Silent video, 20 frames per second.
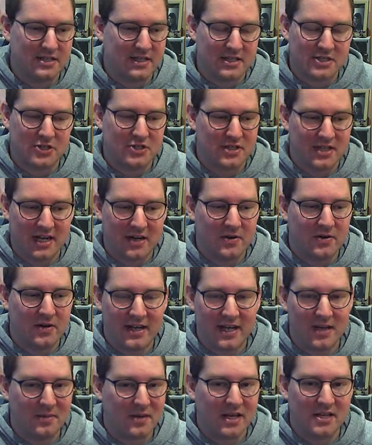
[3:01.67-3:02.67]
That's just how a
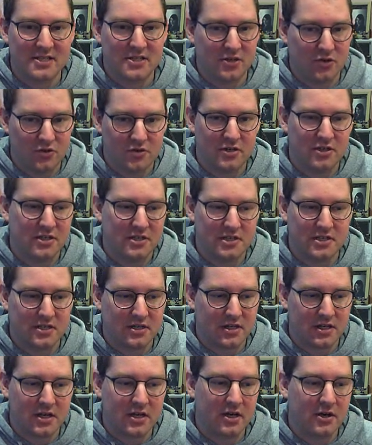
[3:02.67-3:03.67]
against a good nurse is
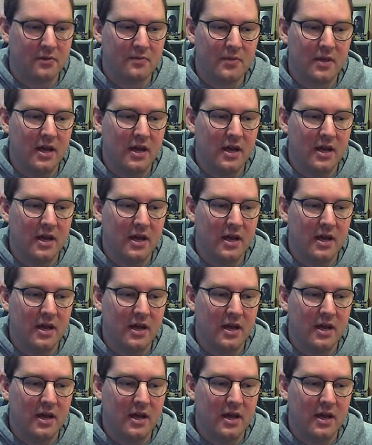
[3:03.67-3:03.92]
going to go.